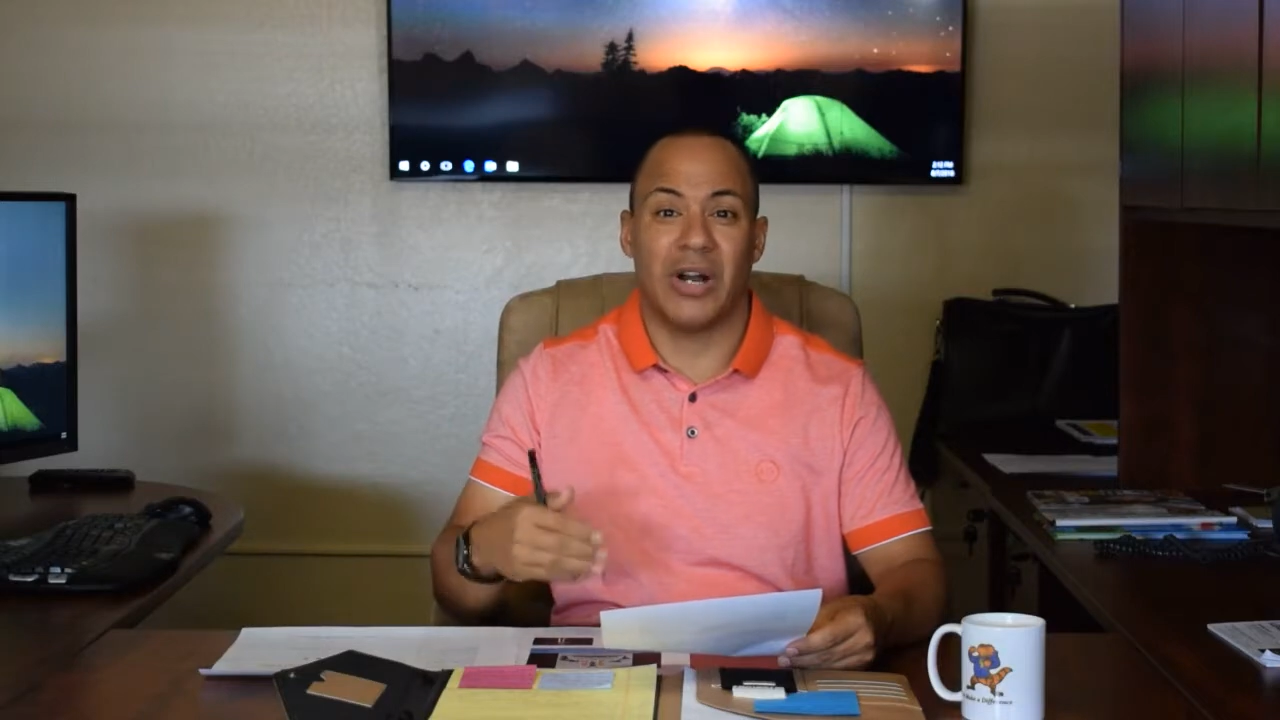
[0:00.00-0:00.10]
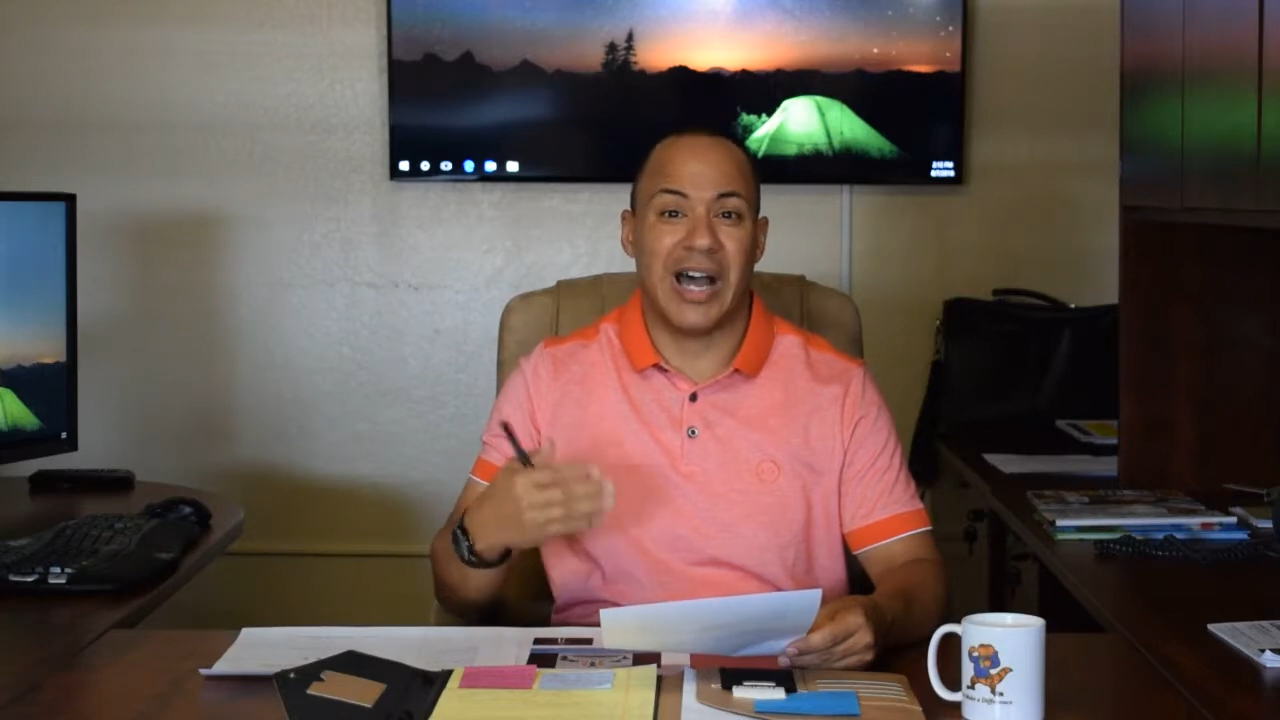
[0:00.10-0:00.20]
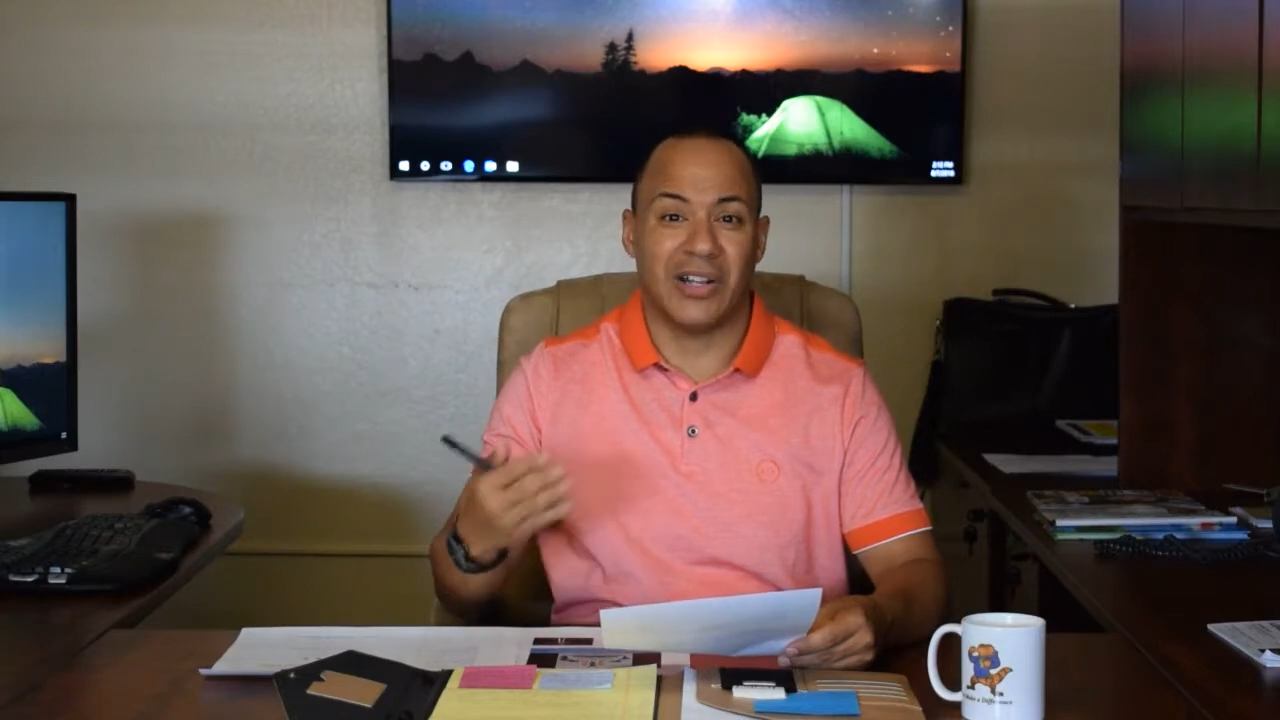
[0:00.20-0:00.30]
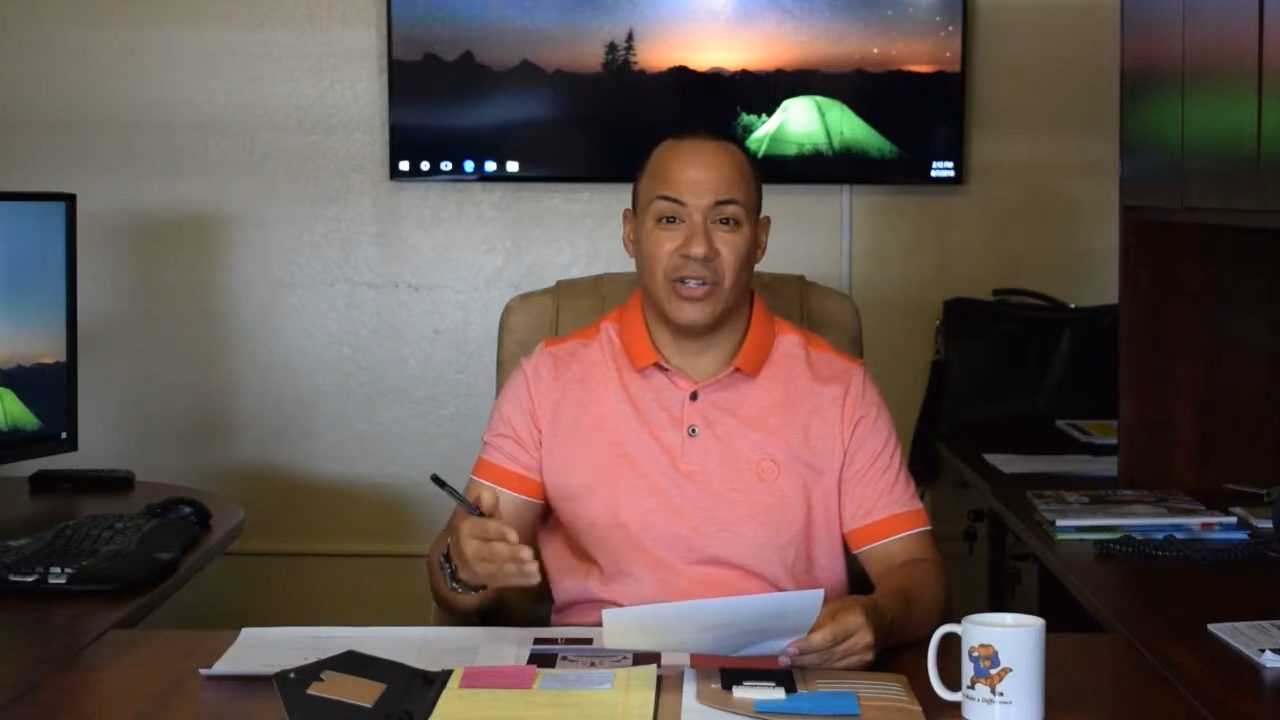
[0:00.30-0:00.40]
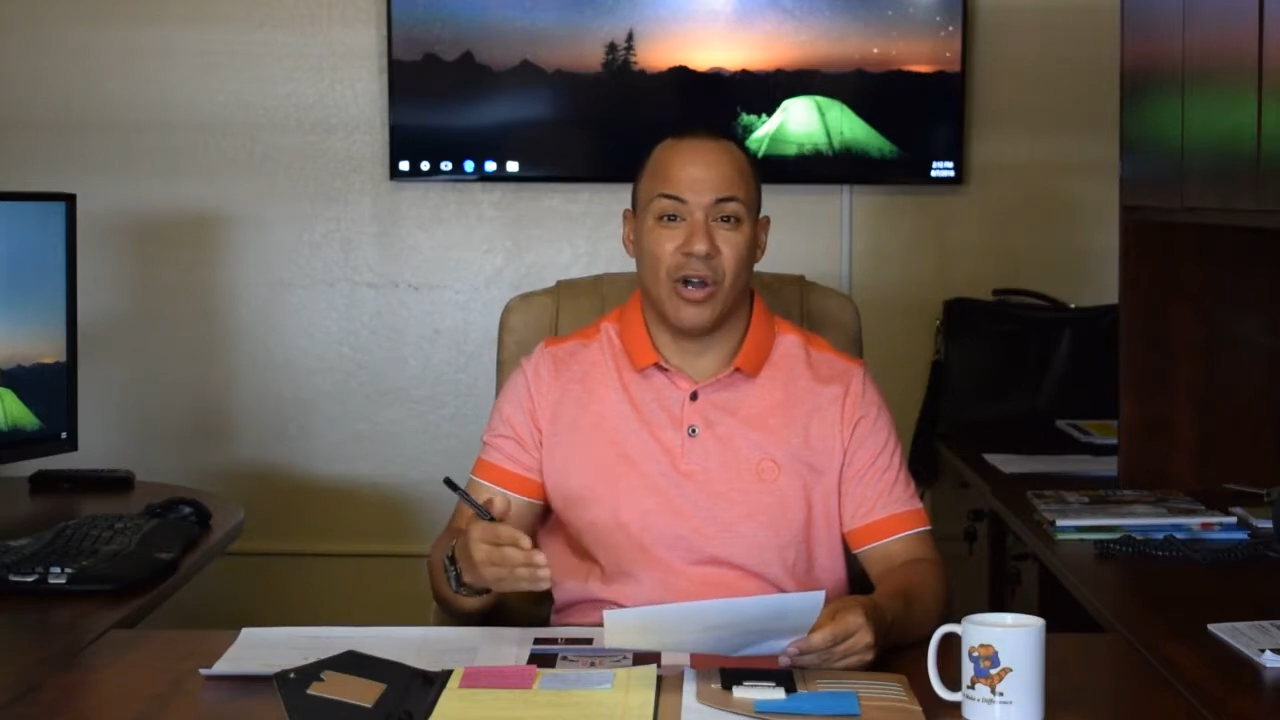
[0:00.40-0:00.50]

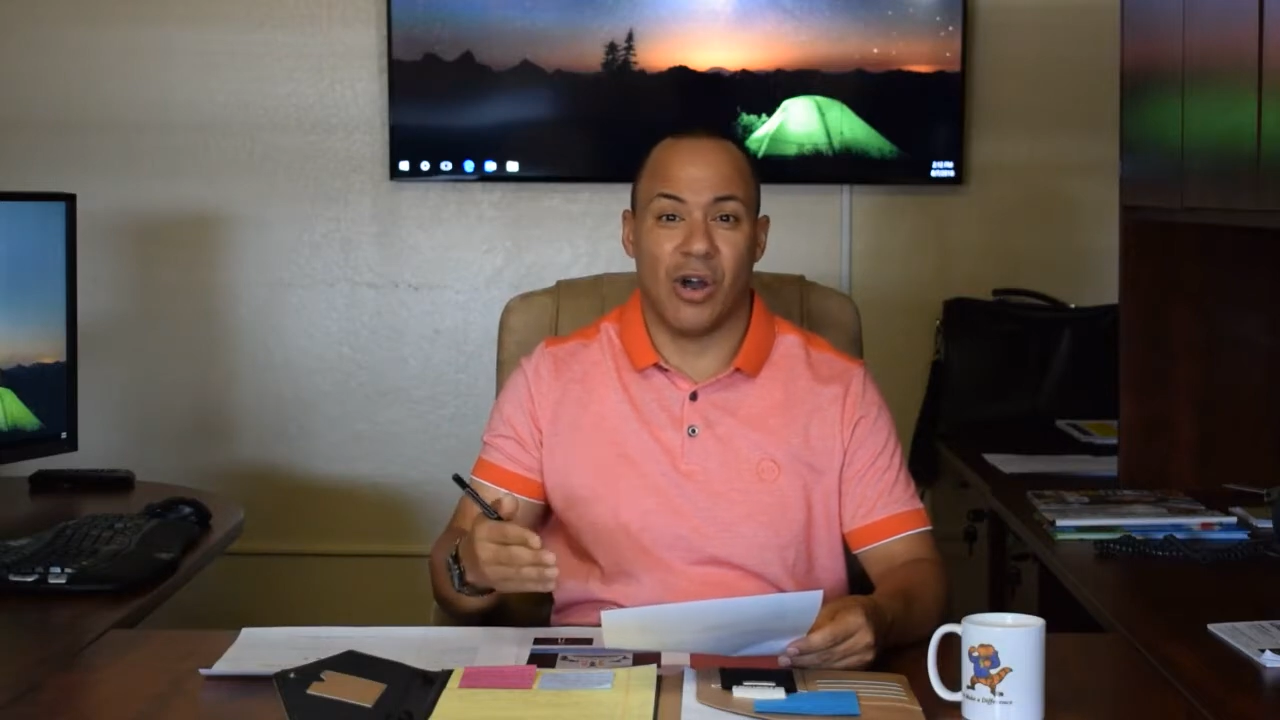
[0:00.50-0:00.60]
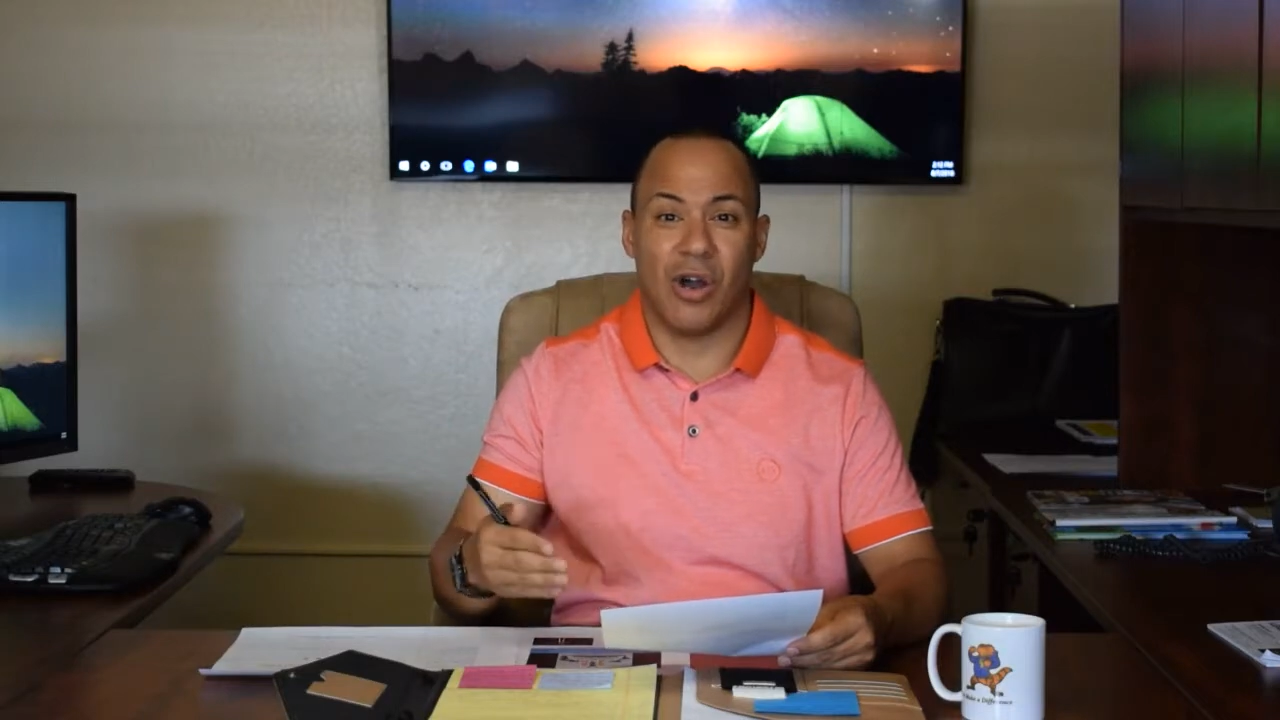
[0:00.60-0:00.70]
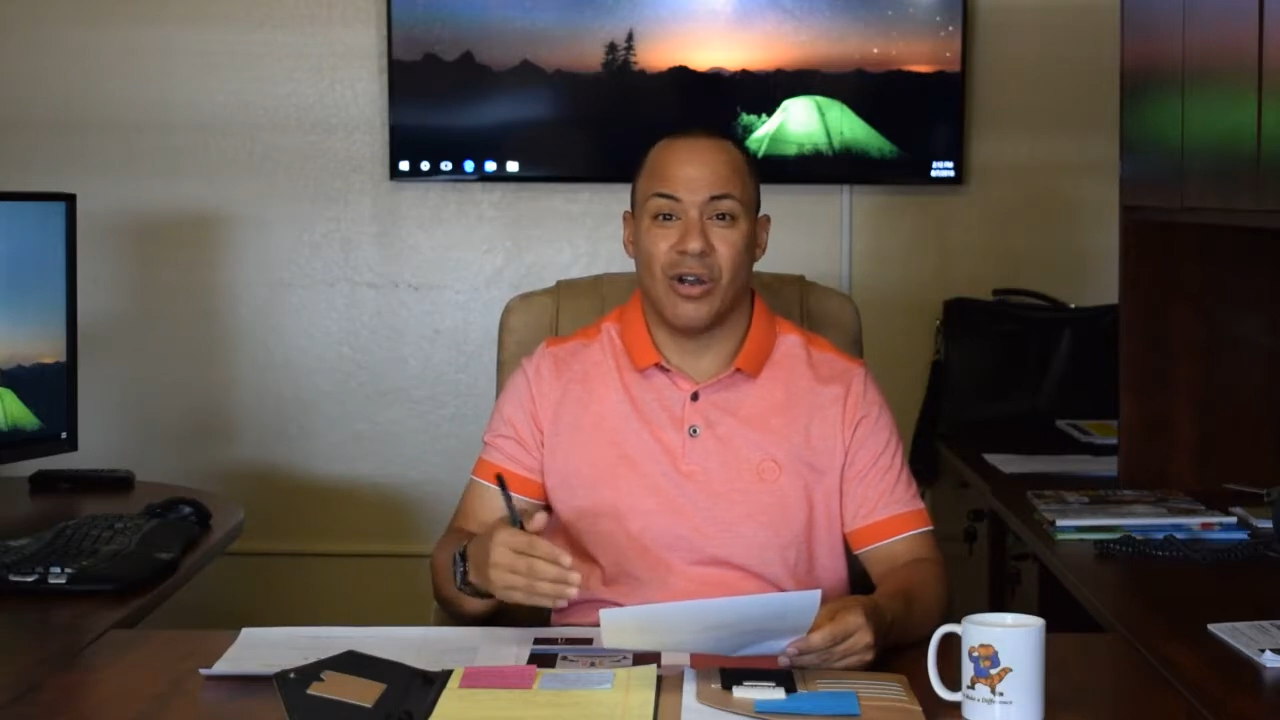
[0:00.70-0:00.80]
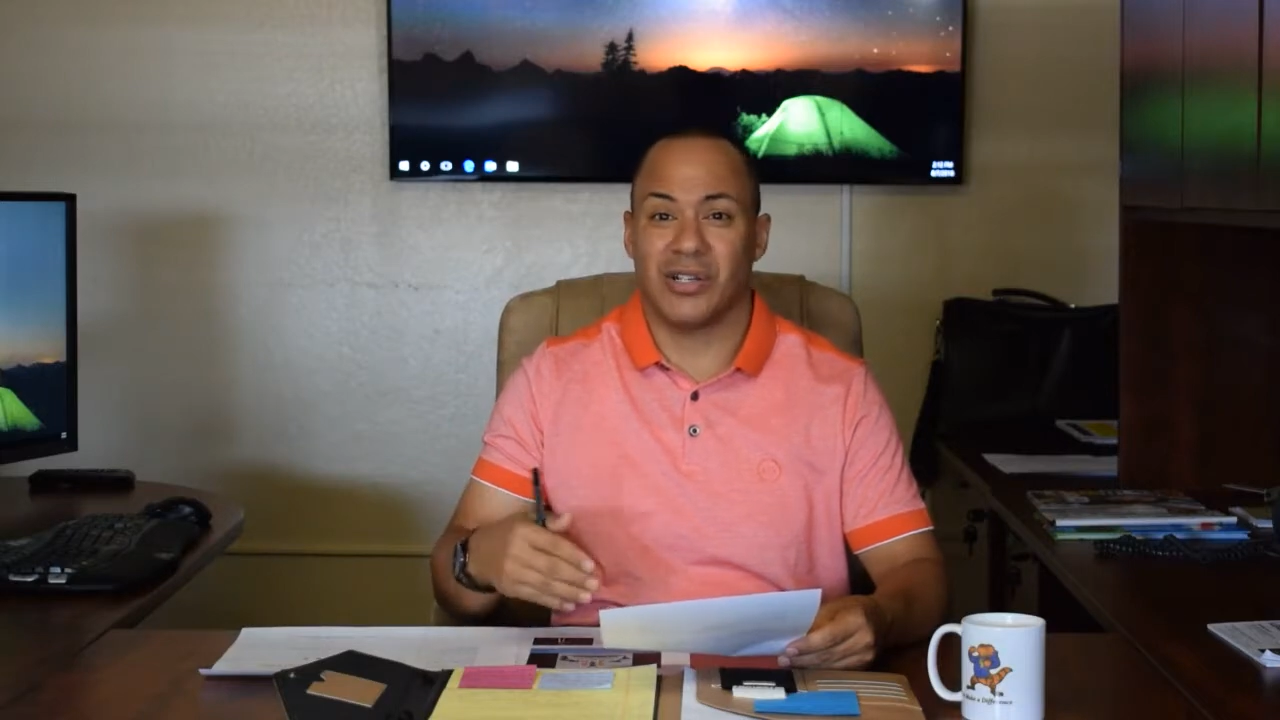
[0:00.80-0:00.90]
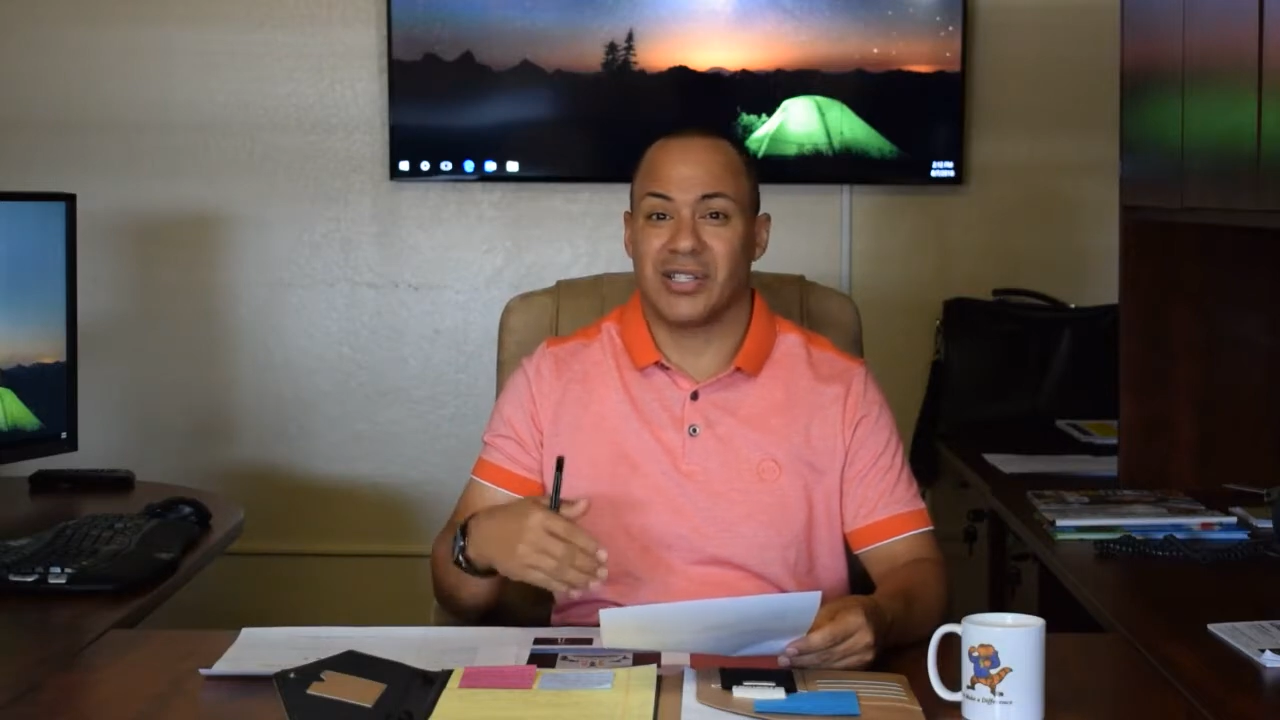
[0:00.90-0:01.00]
hot
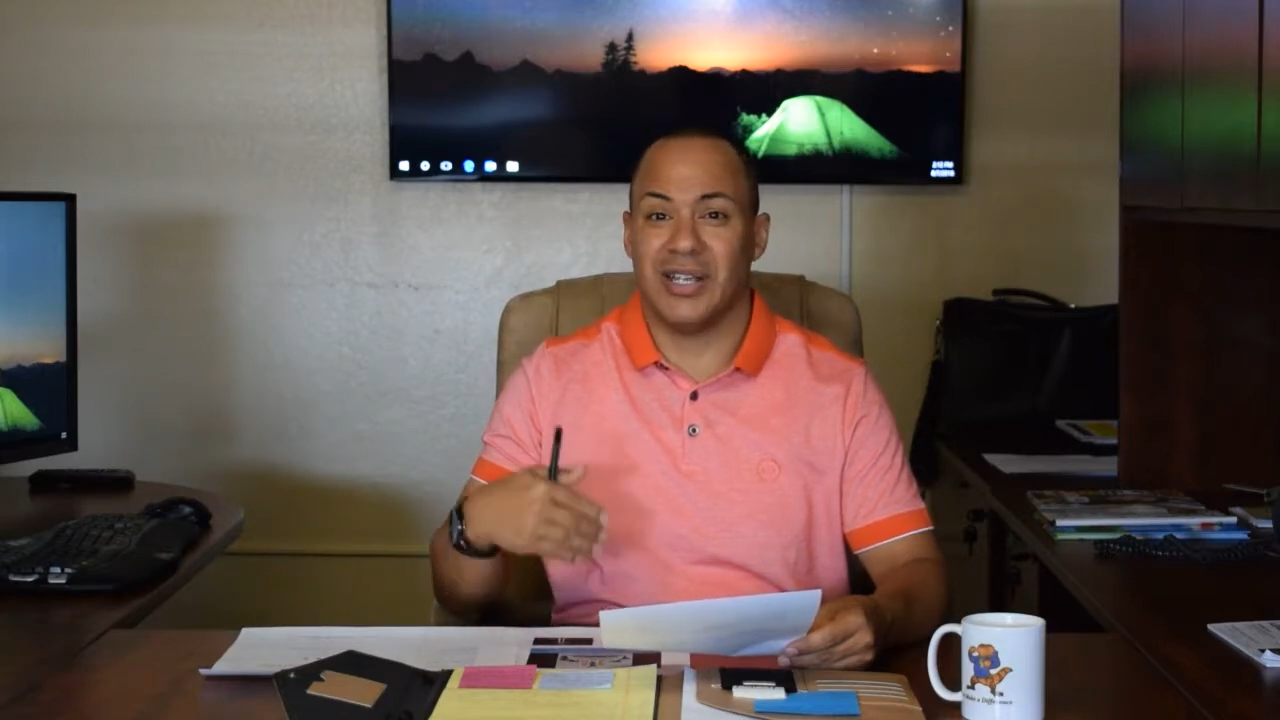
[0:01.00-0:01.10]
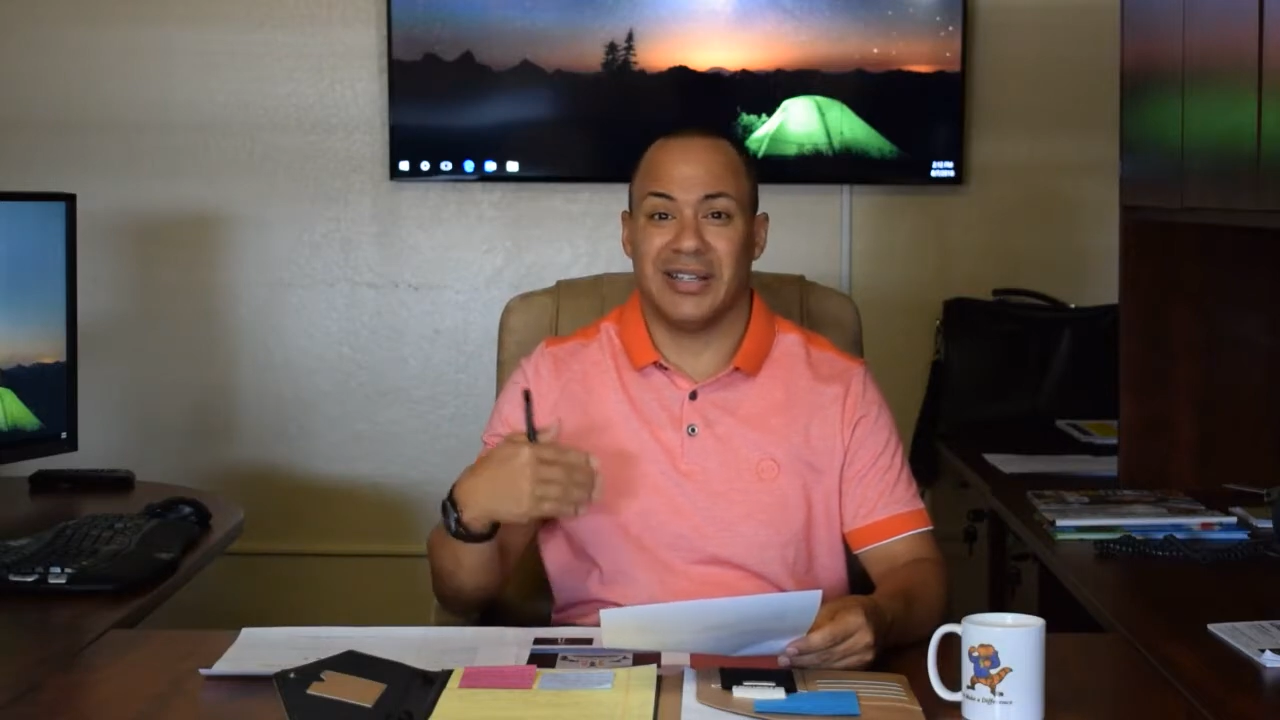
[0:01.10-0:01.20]
dogs,